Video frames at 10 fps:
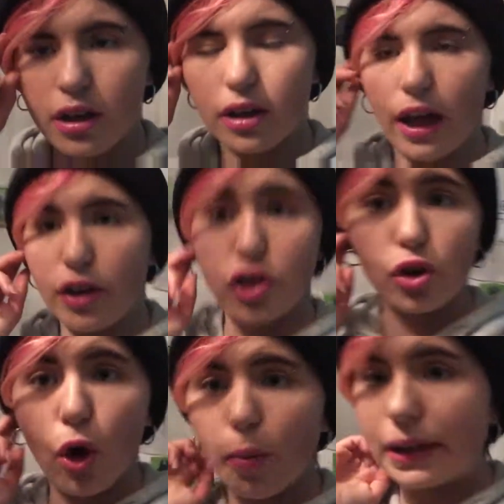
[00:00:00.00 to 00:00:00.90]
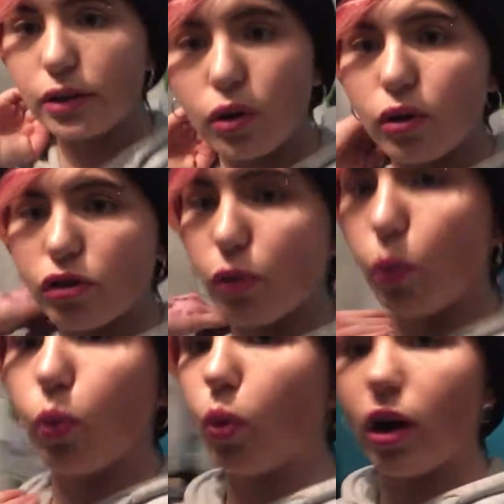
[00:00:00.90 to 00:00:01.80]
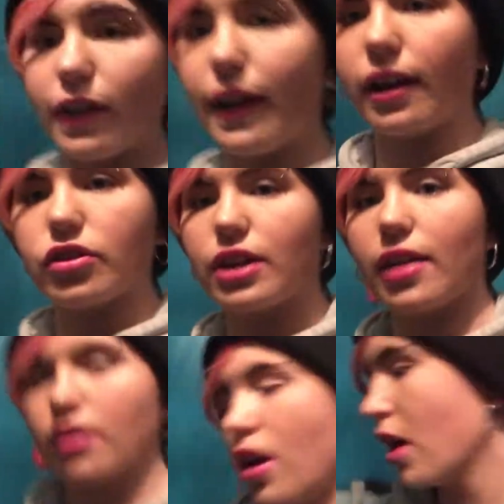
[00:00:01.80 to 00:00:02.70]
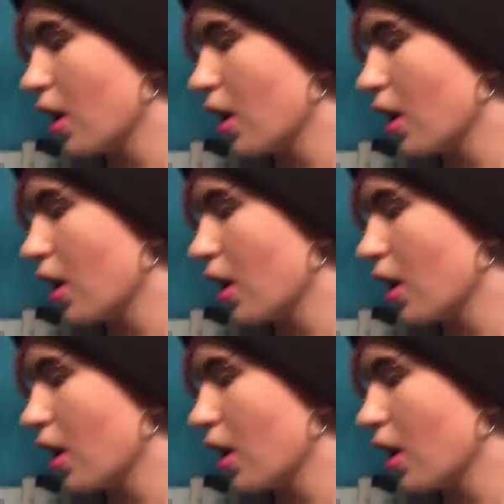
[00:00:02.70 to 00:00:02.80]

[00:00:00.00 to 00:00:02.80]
Like nobody knows where the hell she is.